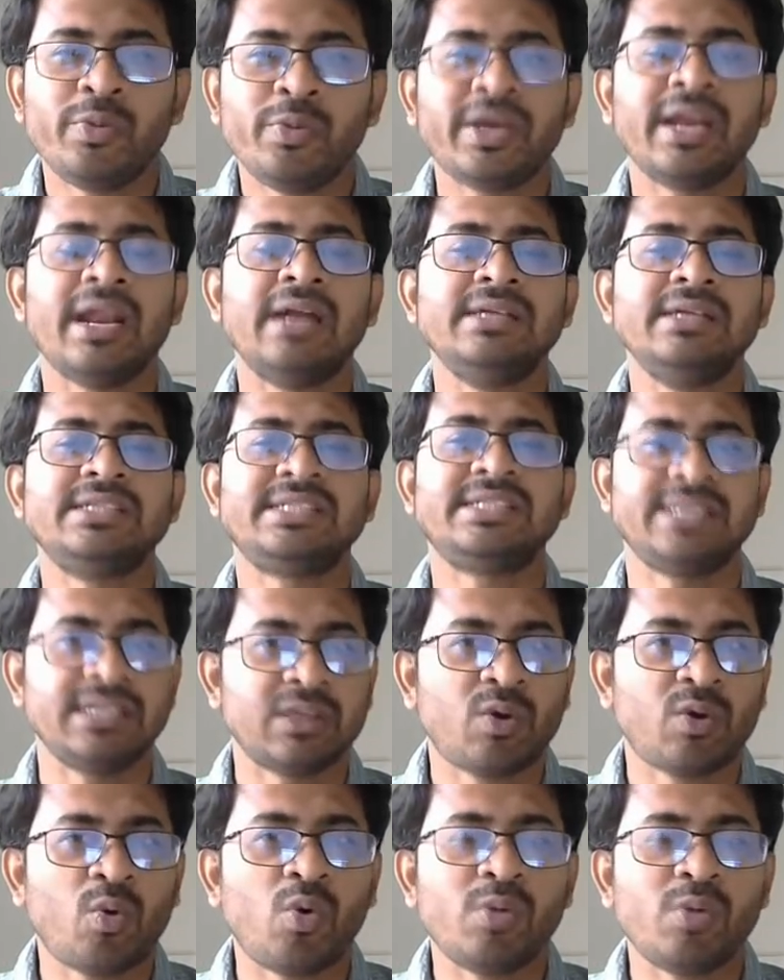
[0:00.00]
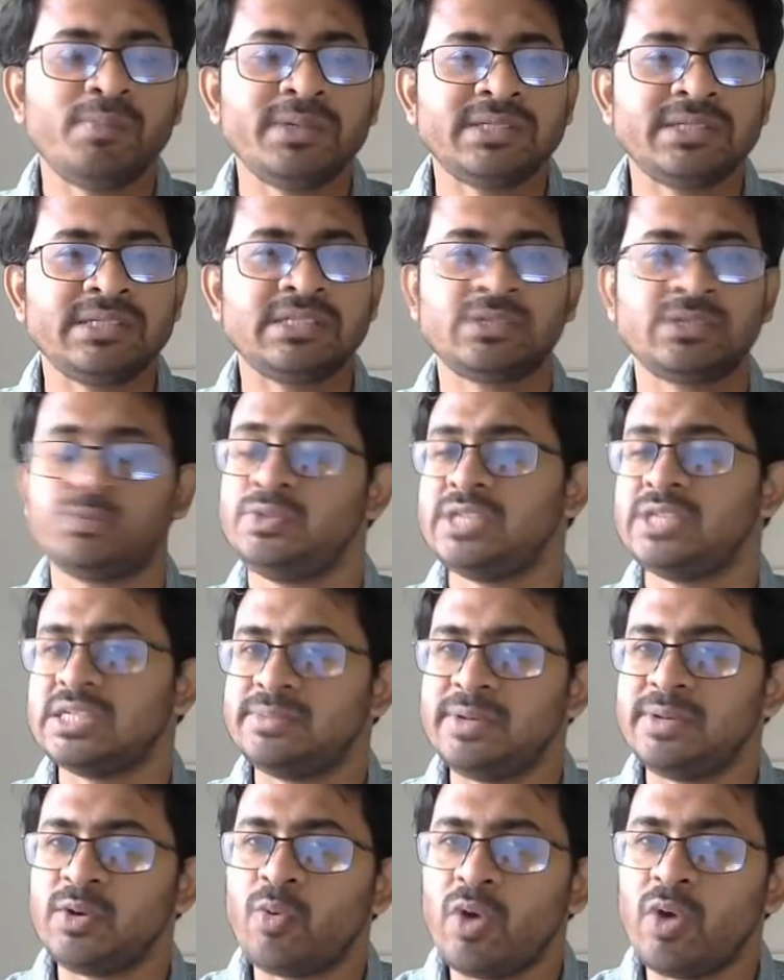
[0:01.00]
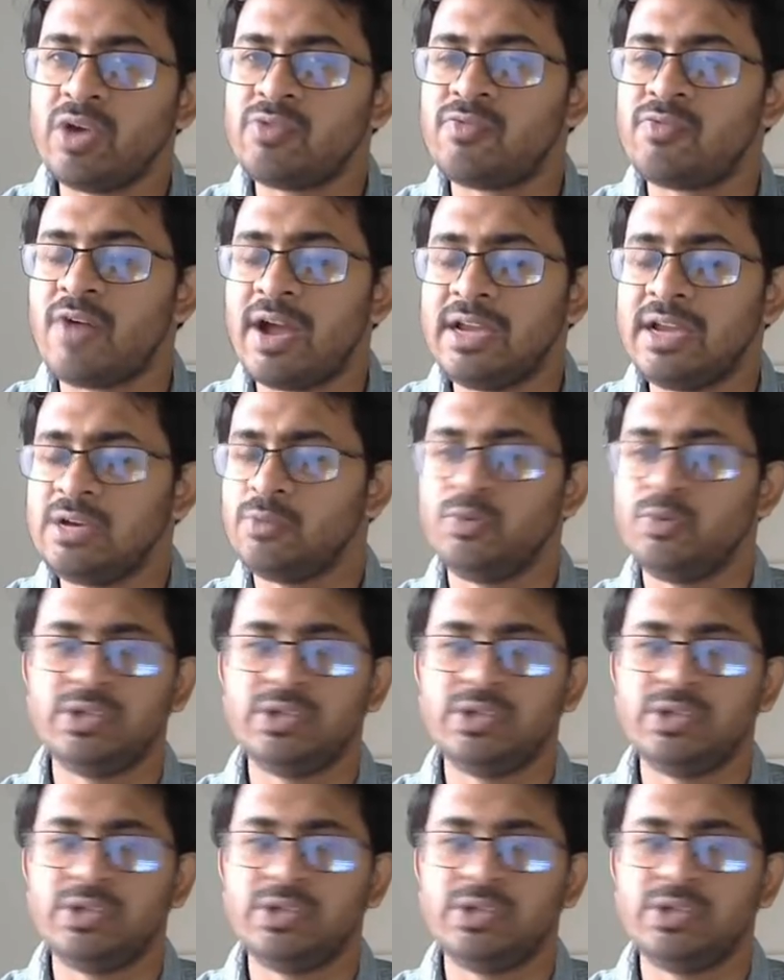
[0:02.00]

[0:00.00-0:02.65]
we can understand the core business which has been going fine.